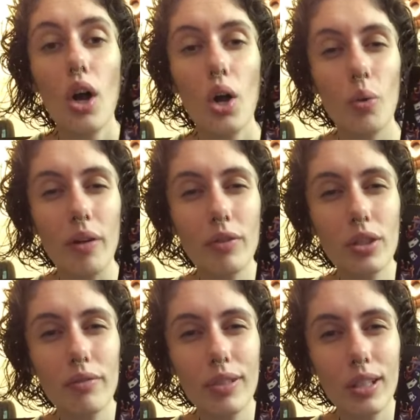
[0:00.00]
whoever
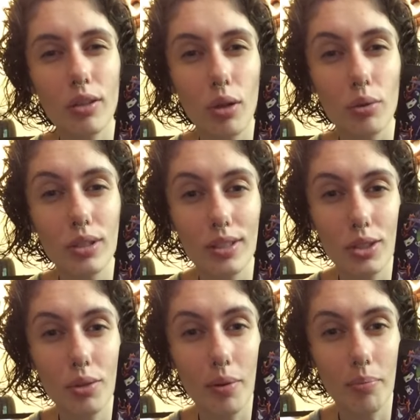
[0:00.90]
you're feeling closest
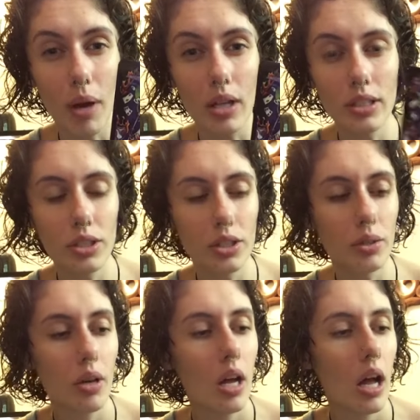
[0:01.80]
to and bonded to.